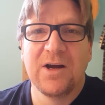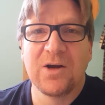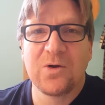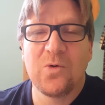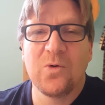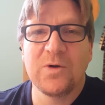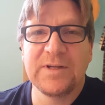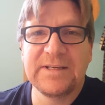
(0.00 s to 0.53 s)

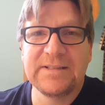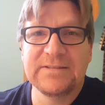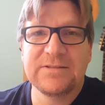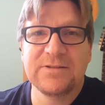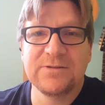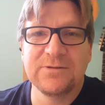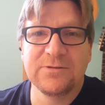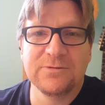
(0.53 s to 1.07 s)
according
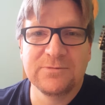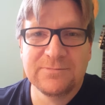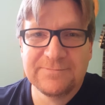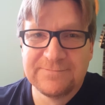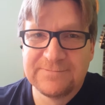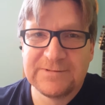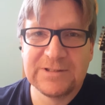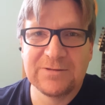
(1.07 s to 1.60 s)
to
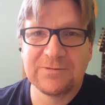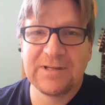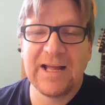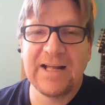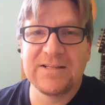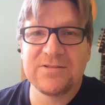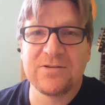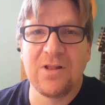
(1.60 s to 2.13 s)

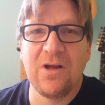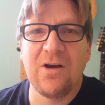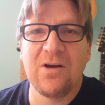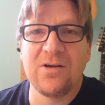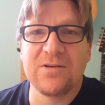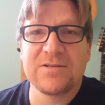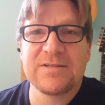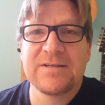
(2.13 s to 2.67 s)
God's
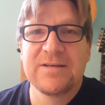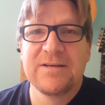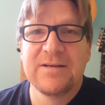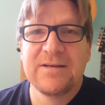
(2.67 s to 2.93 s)
laws